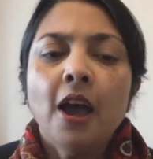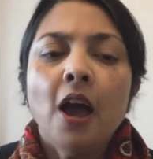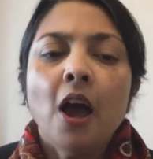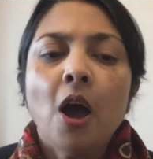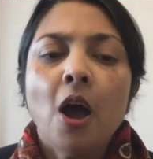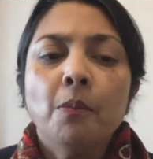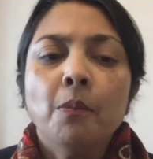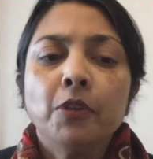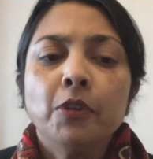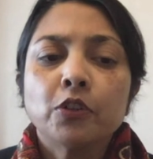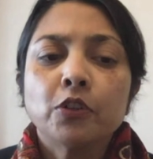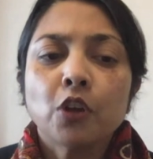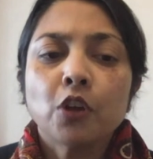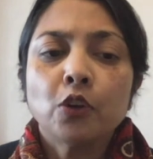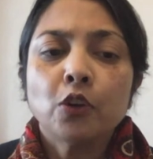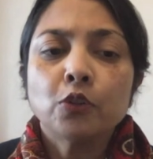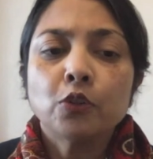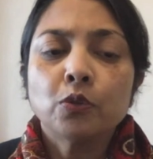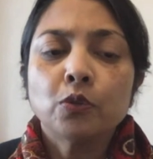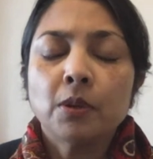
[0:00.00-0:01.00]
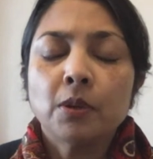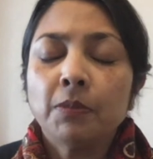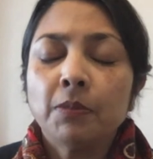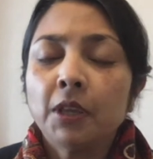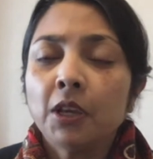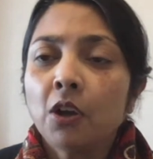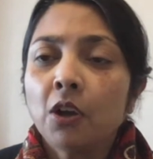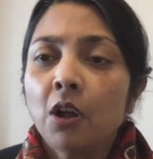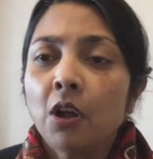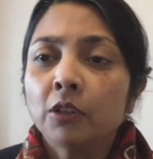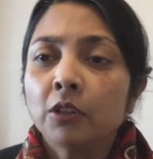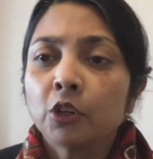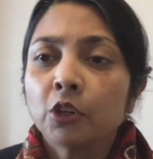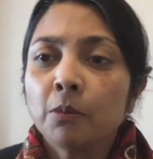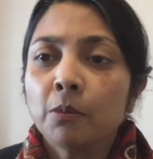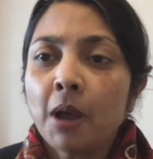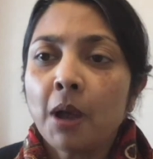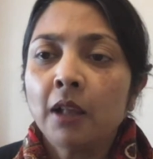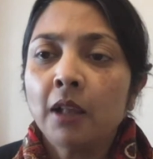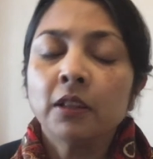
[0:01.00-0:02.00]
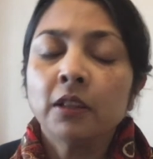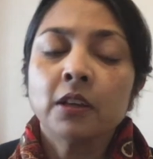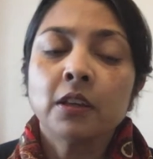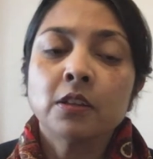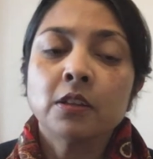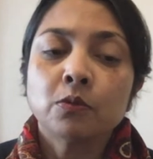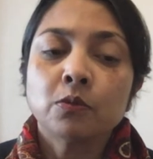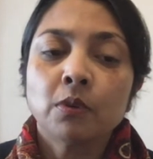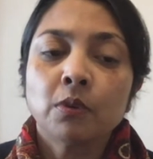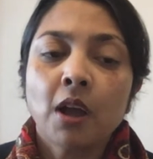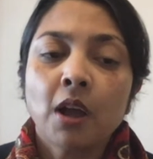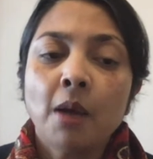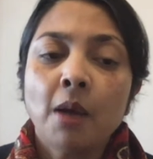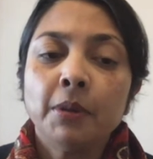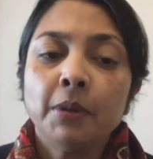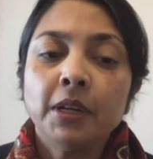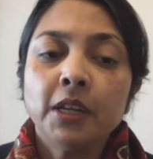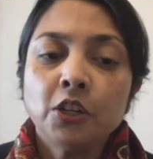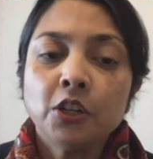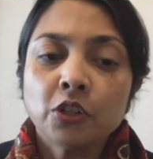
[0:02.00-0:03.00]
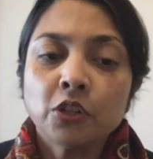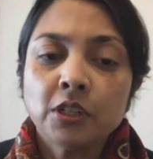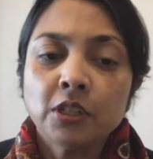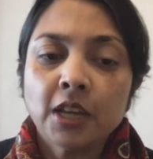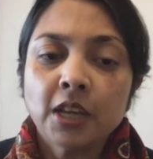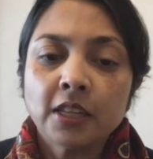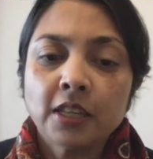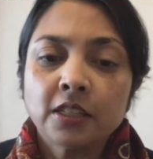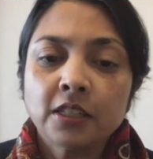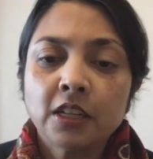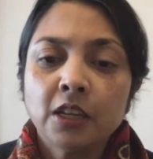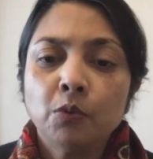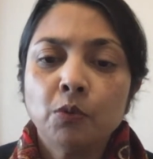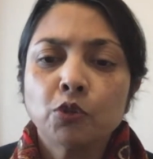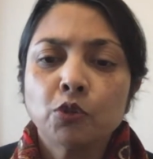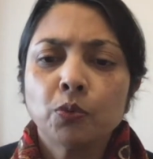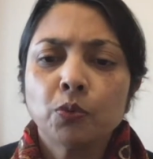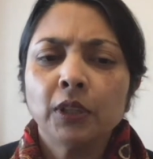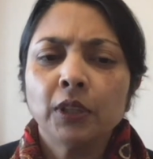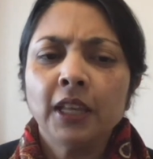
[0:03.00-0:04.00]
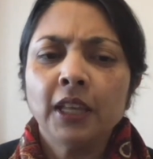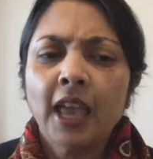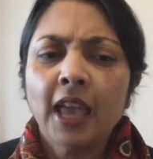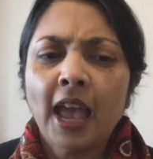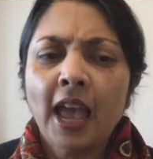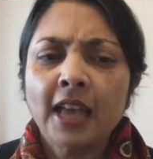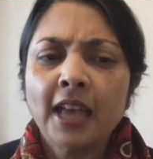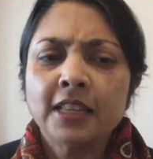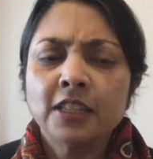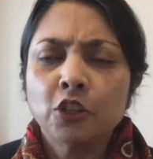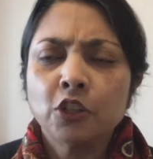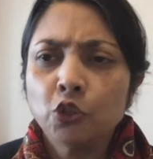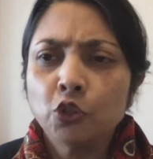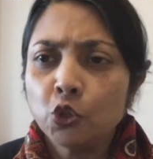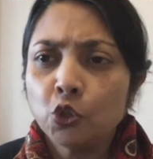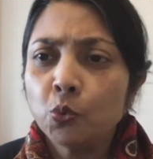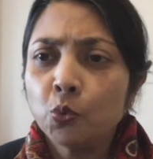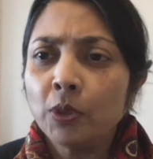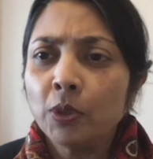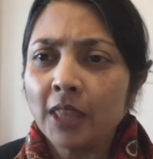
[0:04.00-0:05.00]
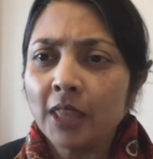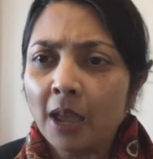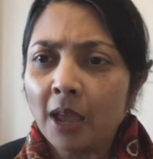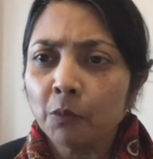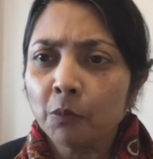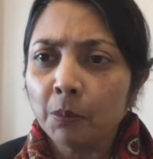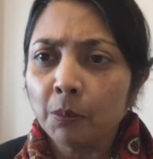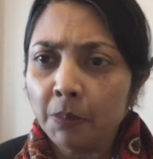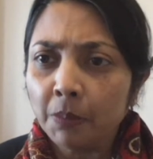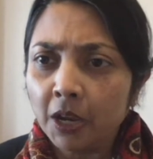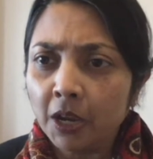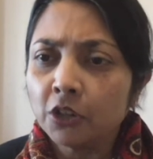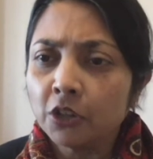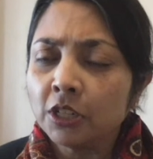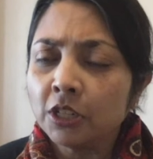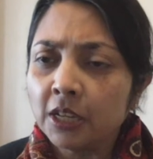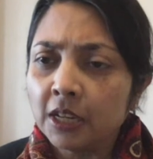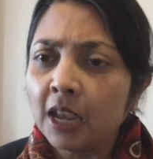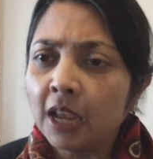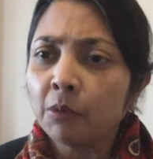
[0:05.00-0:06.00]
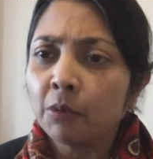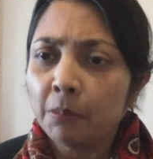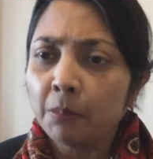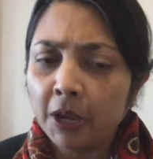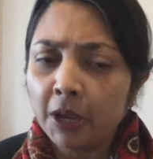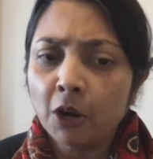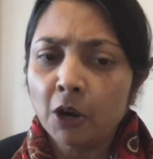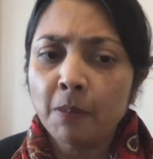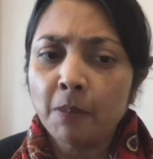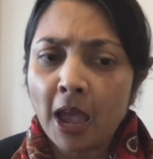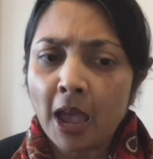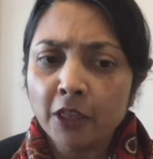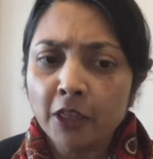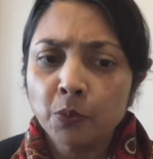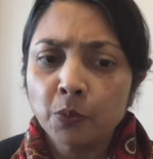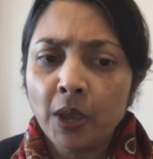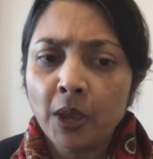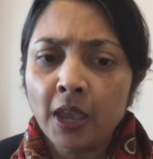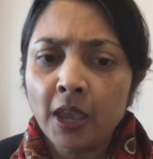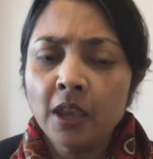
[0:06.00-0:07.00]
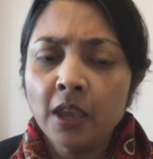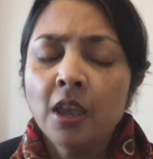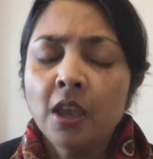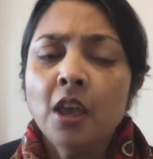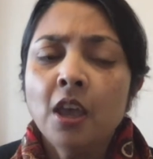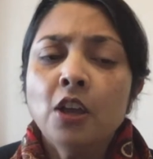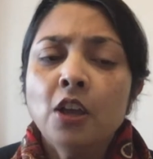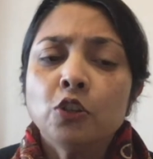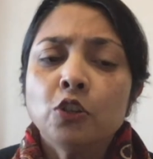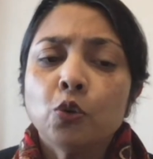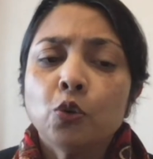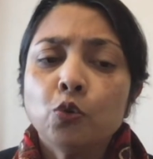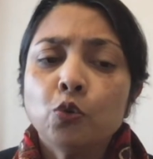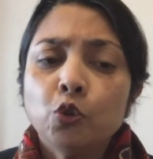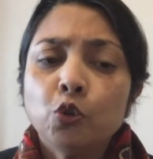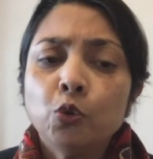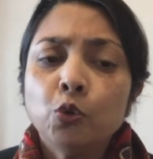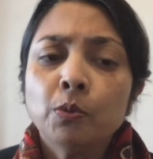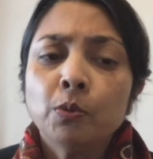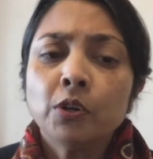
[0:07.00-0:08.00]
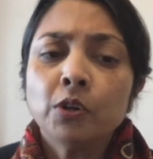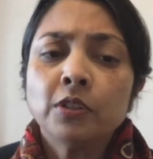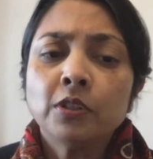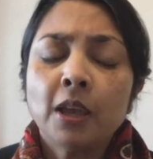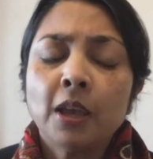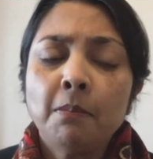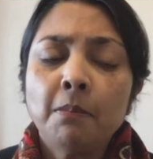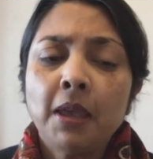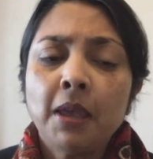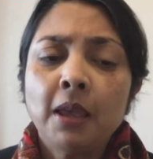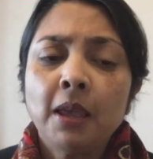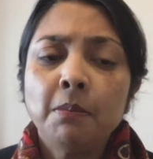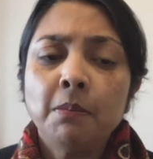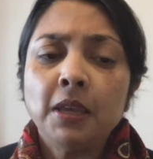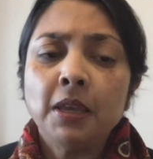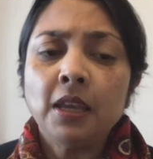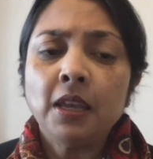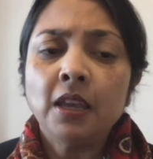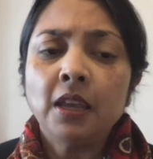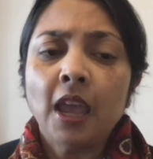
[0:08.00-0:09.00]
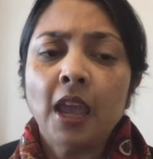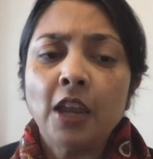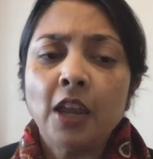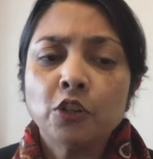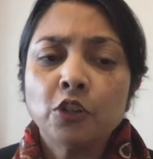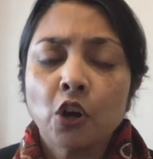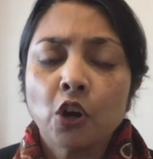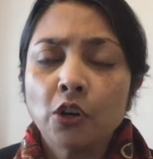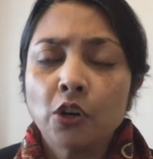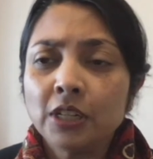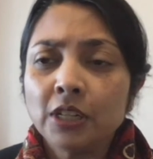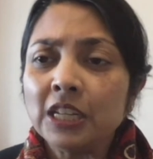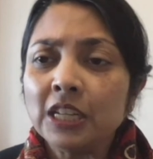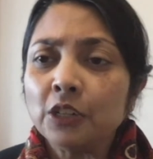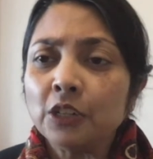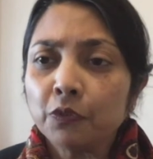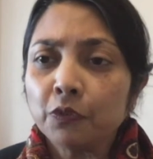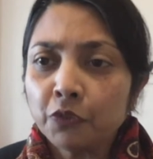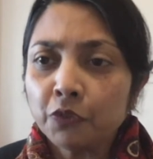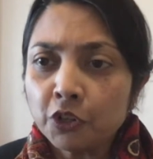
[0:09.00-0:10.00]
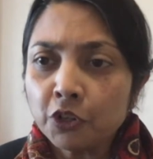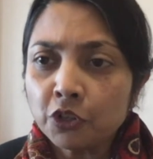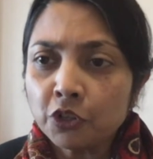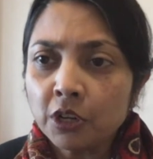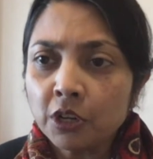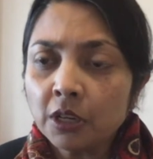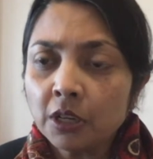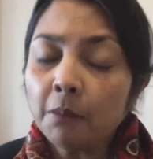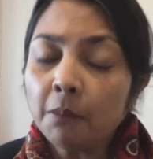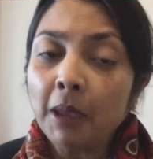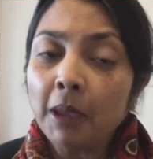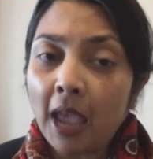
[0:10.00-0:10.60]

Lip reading: There's also something called homologous recombination testing, which really has to do with that DNA repair pathway. So tumors that may be HRD deficient may